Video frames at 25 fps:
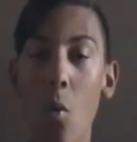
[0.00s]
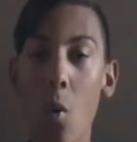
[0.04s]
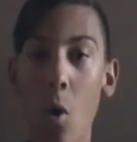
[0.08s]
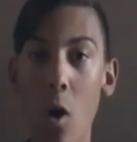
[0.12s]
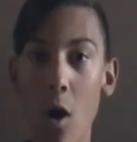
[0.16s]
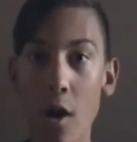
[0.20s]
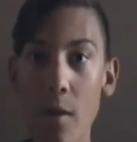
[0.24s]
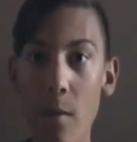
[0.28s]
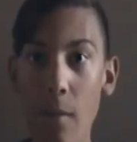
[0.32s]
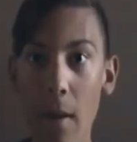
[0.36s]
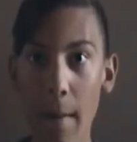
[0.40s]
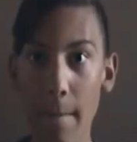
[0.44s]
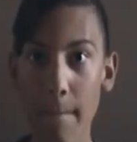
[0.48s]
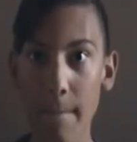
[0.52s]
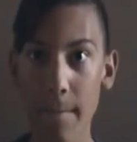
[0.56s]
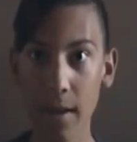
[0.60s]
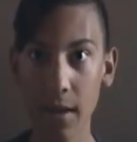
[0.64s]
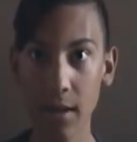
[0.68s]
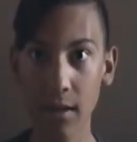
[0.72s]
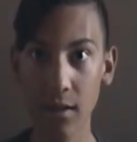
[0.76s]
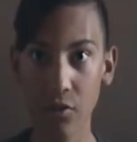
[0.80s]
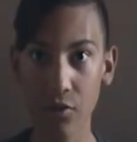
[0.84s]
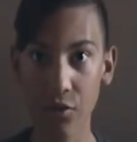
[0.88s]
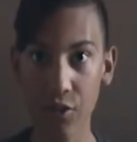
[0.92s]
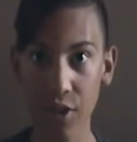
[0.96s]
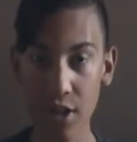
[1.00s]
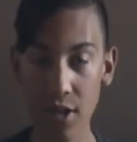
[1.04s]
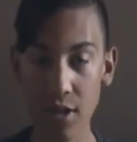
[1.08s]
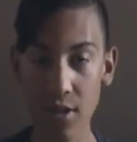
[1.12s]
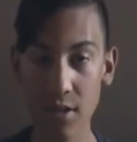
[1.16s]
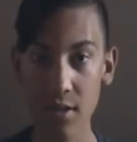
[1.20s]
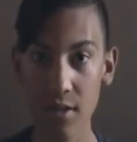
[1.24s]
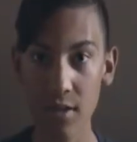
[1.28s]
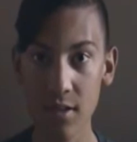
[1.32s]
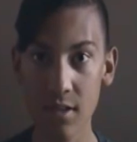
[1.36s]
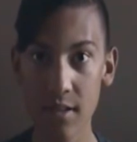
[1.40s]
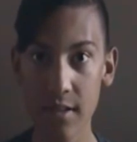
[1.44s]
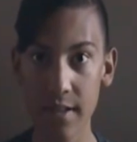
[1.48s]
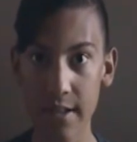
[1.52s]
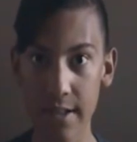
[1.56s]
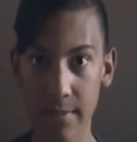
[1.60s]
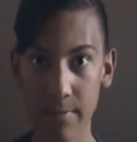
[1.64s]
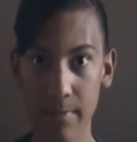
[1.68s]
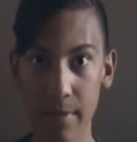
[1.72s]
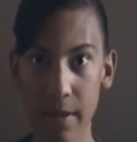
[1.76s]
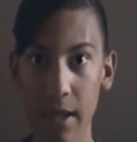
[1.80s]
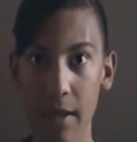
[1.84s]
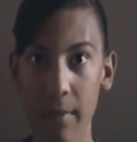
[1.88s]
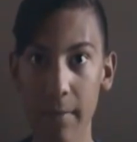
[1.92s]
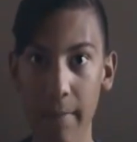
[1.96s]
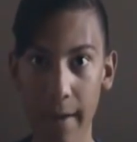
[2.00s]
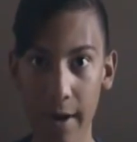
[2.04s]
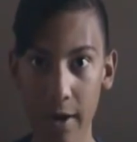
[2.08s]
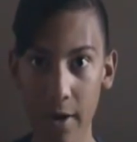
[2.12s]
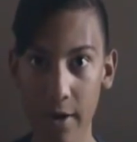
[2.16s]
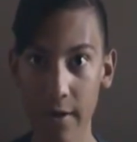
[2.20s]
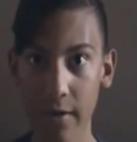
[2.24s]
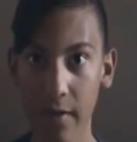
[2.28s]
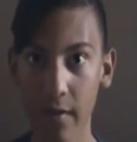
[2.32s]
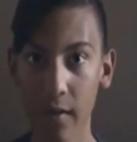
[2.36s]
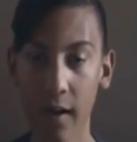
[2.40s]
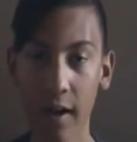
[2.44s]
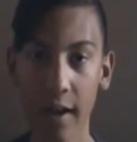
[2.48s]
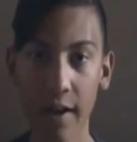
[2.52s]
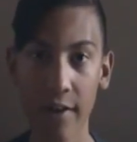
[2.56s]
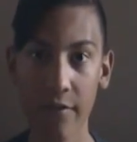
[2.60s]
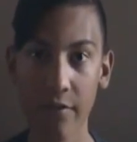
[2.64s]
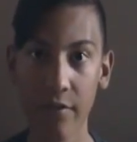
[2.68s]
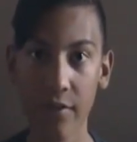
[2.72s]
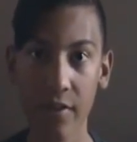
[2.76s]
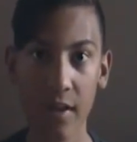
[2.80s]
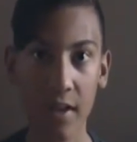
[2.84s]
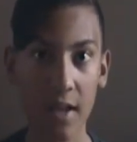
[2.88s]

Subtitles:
One of my biggest fears is being buried alive,